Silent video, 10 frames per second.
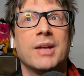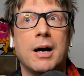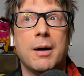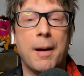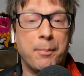
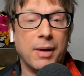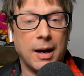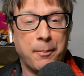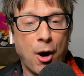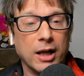uh,
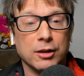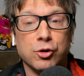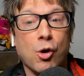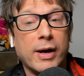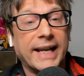upon
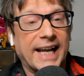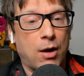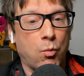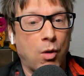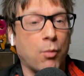looking
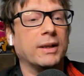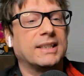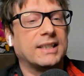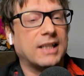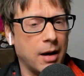at what
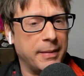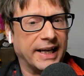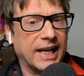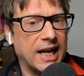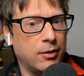was
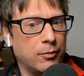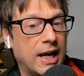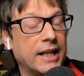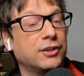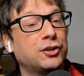coming
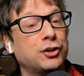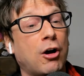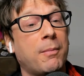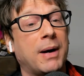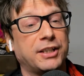and
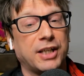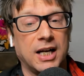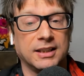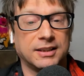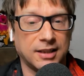so much
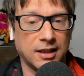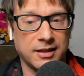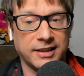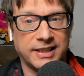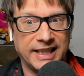
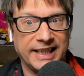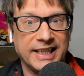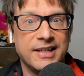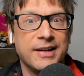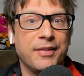
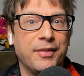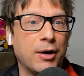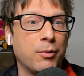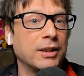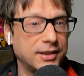uncertainty
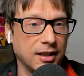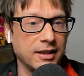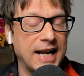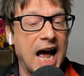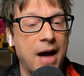there was
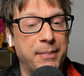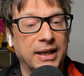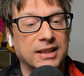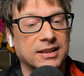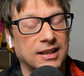certain
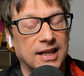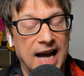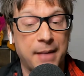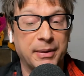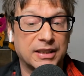habits
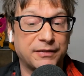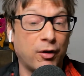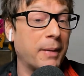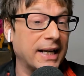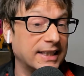habits
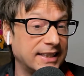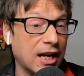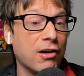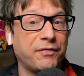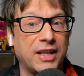for
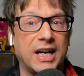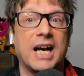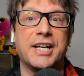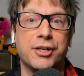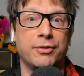myself that
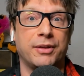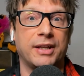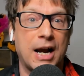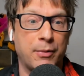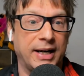I knew
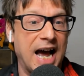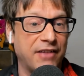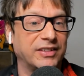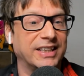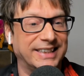that I would
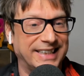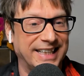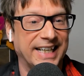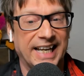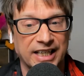have to
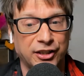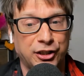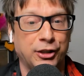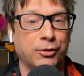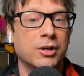dig
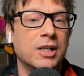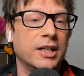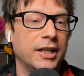into